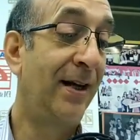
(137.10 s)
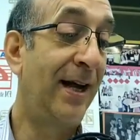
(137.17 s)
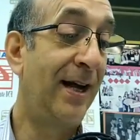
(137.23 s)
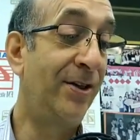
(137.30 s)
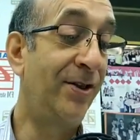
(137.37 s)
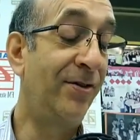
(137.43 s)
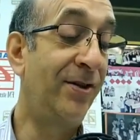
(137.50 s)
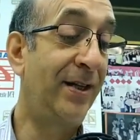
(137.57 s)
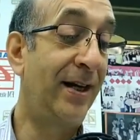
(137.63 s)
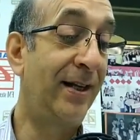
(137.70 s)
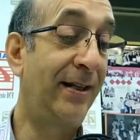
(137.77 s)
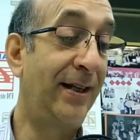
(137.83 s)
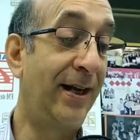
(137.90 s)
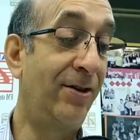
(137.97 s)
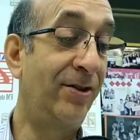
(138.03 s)
as you said
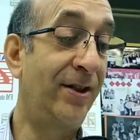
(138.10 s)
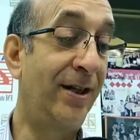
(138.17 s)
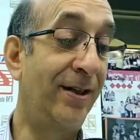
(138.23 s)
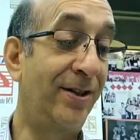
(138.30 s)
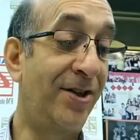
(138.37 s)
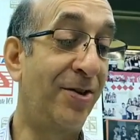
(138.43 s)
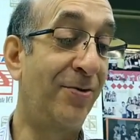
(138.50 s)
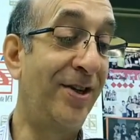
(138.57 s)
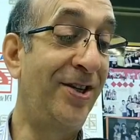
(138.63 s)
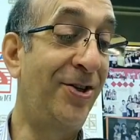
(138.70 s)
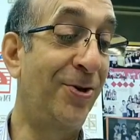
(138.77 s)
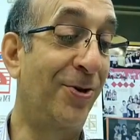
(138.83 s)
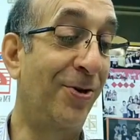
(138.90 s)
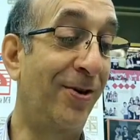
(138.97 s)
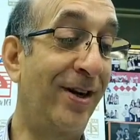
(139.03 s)
at the outset, it's three
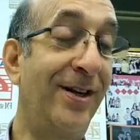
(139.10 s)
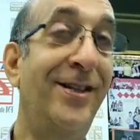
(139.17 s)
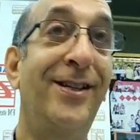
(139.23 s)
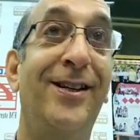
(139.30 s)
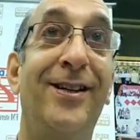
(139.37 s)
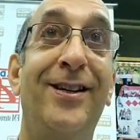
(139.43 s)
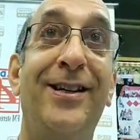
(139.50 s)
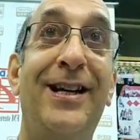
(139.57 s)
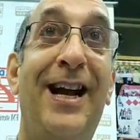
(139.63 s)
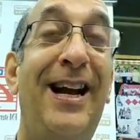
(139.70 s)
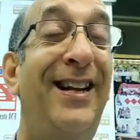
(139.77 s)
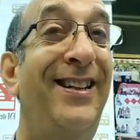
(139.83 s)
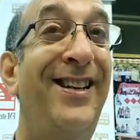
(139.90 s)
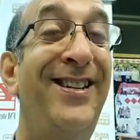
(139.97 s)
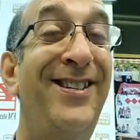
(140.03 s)
stories,
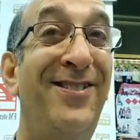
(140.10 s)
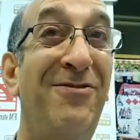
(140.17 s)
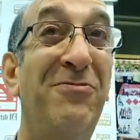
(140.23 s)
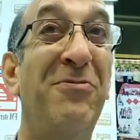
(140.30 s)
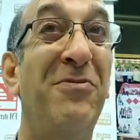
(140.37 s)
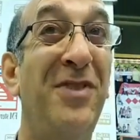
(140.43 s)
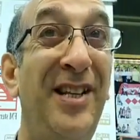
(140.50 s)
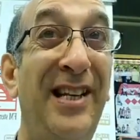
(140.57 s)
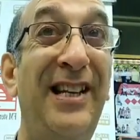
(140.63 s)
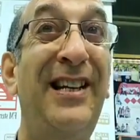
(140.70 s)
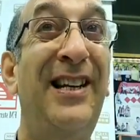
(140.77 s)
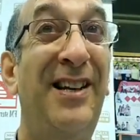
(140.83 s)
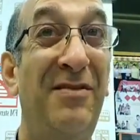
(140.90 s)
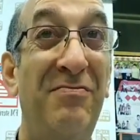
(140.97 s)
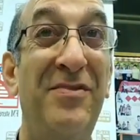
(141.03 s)
and they don't really
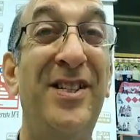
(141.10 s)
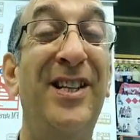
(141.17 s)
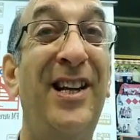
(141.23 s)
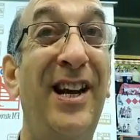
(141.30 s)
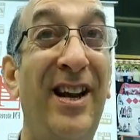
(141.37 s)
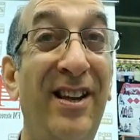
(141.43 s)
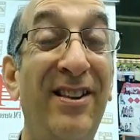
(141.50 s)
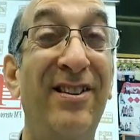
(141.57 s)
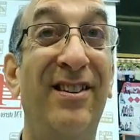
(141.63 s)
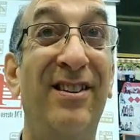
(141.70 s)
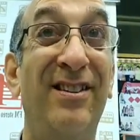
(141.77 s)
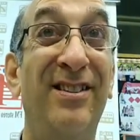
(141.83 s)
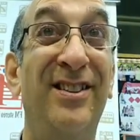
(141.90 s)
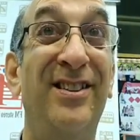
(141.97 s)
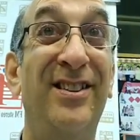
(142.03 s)
come
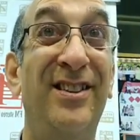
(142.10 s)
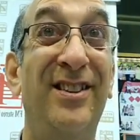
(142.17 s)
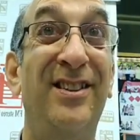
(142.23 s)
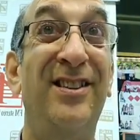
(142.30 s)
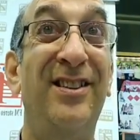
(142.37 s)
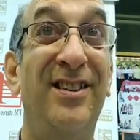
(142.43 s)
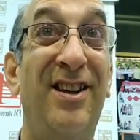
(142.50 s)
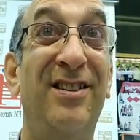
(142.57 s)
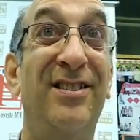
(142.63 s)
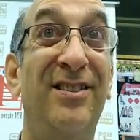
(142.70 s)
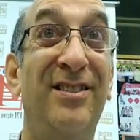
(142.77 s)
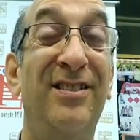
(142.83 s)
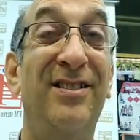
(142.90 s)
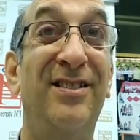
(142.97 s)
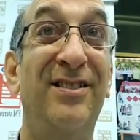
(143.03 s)
together. This is
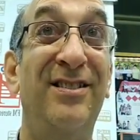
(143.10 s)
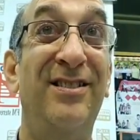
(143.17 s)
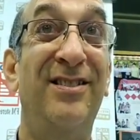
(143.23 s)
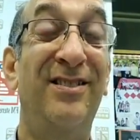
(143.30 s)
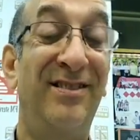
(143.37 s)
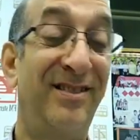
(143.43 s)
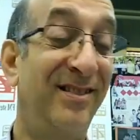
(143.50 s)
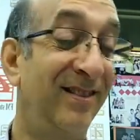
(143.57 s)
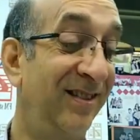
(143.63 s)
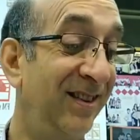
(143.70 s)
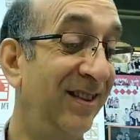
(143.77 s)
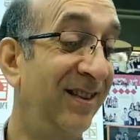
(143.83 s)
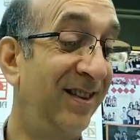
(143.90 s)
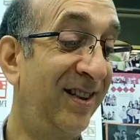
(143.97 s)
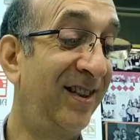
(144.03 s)
what, yeah, critics have.
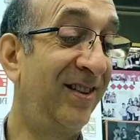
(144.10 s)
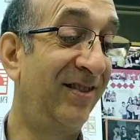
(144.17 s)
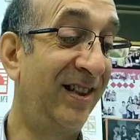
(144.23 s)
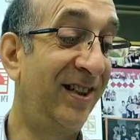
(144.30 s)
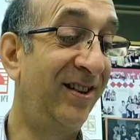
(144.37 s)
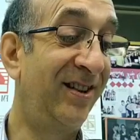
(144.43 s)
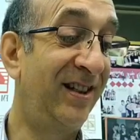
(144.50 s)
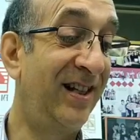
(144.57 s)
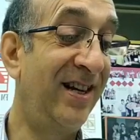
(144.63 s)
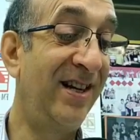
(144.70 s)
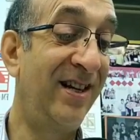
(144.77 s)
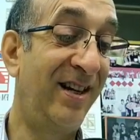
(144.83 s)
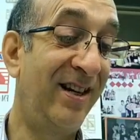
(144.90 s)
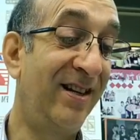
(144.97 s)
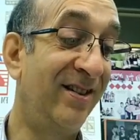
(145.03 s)
This is saying. what they're
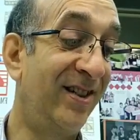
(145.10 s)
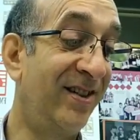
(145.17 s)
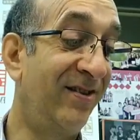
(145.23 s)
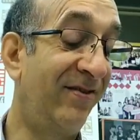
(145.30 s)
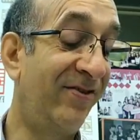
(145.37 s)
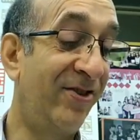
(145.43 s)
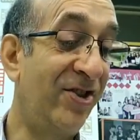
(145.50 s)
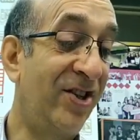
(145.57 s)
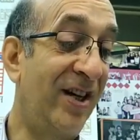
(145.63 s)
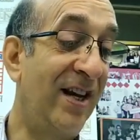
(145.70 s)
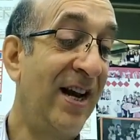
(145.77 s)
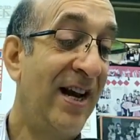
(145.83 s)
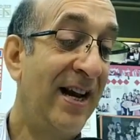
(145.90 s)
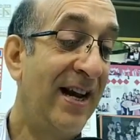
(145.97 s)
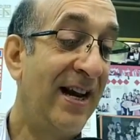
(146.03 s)
saying, yeah. Mm-hmm. So unfortunately,
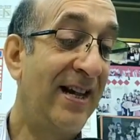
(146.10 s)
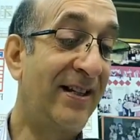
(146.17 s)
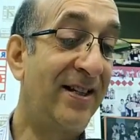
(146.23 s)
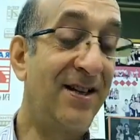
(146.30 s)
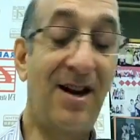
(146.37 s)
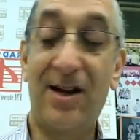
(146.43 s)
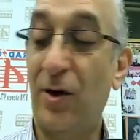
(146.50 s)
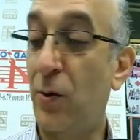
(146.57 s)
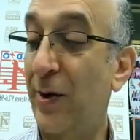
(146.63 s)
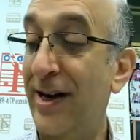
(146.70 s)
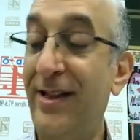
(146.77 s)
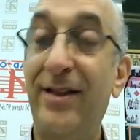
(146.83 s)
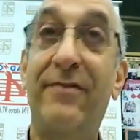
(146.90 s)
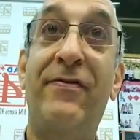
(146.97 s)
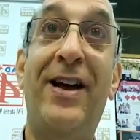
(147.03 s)
it's not
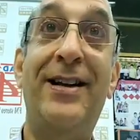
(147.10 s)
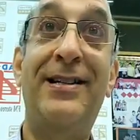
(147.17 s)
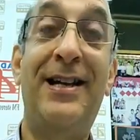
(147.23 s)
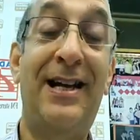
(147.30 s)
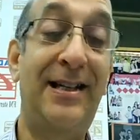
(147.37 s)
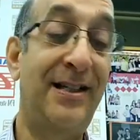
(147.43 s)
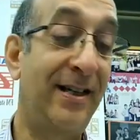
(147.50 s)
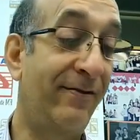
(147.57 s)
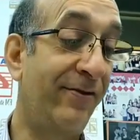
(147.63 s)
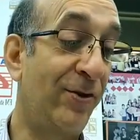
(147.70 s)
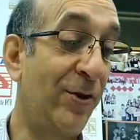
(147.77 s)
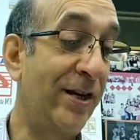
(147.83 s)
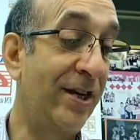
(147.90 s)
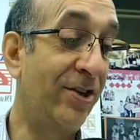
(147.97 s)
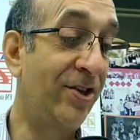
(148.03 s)
quite the fantastic
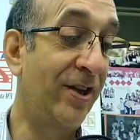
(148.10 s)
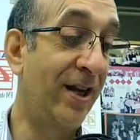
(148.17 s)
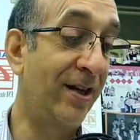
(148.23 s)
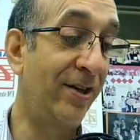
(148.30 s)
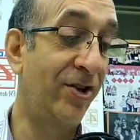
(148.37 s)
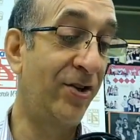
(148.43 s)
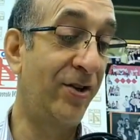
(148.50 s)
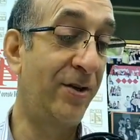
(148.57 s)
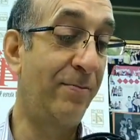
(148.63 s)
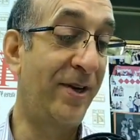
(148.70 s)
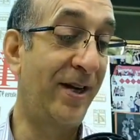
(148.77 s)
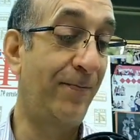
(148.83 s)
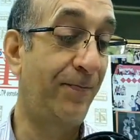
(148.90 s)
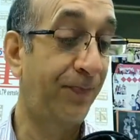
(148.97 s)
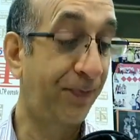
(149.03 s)
voyage that it should be.